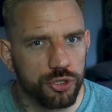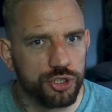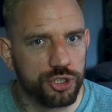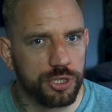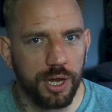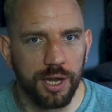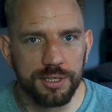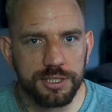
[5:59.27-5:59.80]

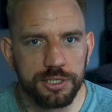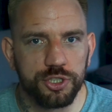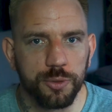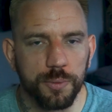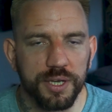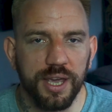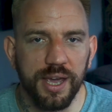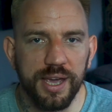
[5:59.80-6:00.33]
just started
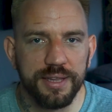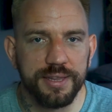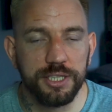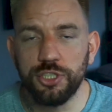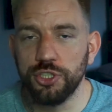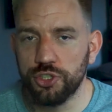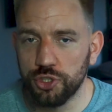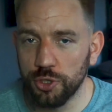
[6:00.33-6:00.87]
to occur.
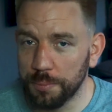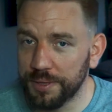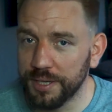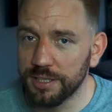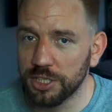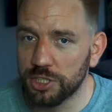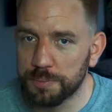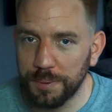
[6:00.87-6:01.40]
This is
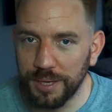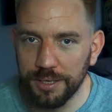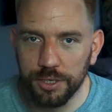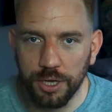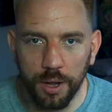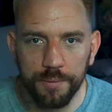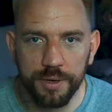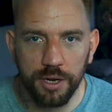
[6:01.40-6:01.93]
something that's
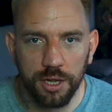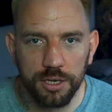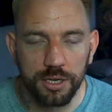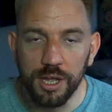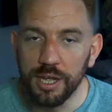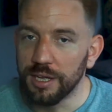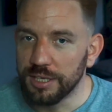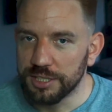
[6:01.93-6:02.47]
been going
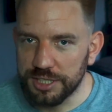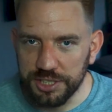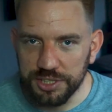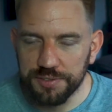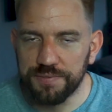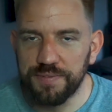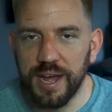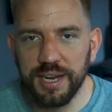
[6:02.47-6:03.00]
on
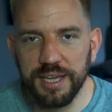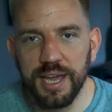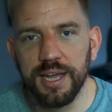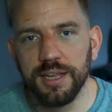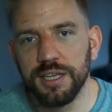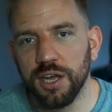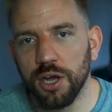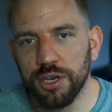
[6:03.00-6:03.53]
since
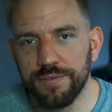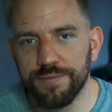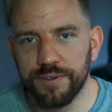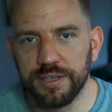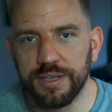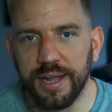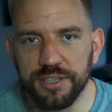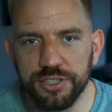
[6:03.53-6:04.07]
very early on
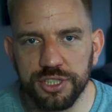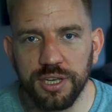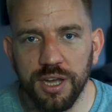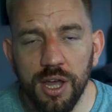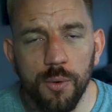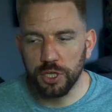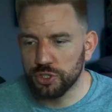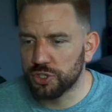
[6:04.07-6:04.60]
in
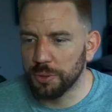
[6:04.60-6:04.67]
Verdansk. We've